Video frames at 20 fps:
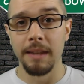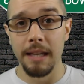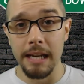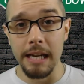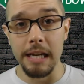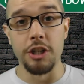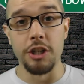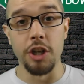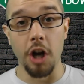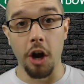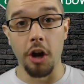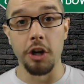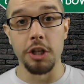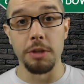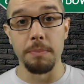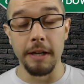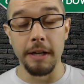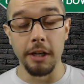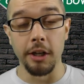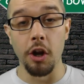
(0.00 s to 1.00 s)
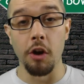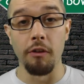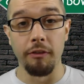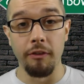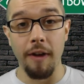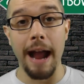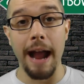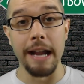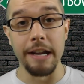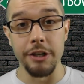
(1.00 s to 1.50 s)
he charged me to go
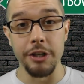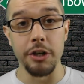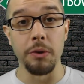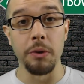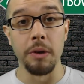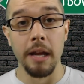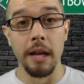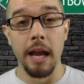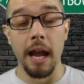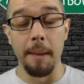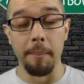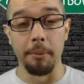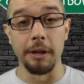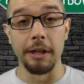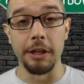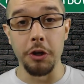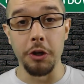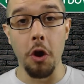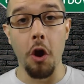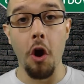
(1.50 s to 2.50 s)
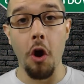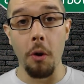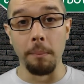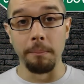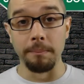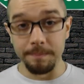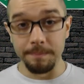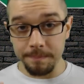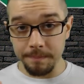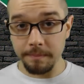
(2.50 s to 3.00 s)
find you and bring you home.